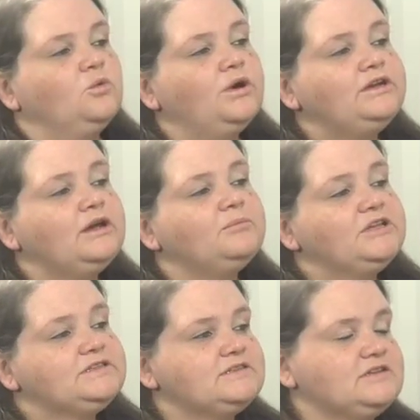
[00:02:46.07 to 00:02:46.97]
What
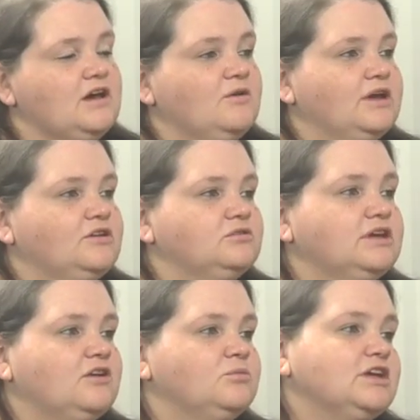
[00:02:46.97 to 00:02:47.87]
happens now, and
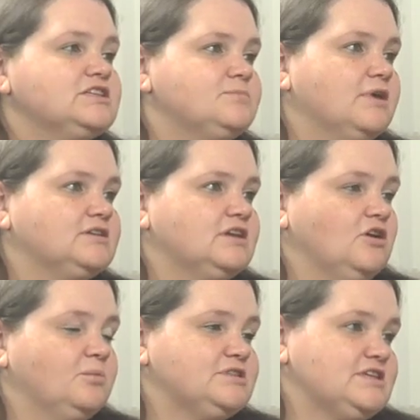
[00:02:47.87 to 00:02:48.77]
can we expect any
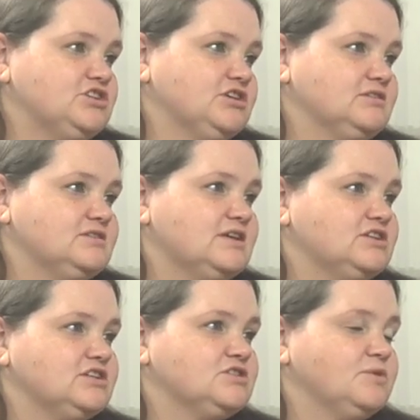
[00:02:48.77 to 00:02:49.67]
opposition,
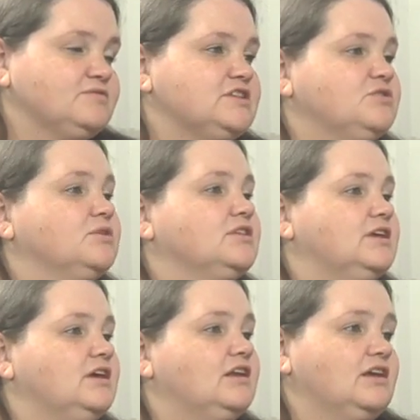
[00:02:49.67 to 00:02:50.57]
such as we've seen with
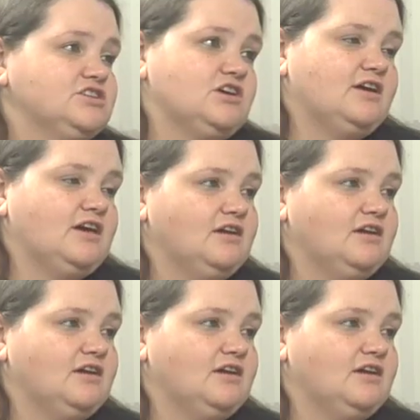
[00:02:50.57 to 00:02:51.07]
the NHI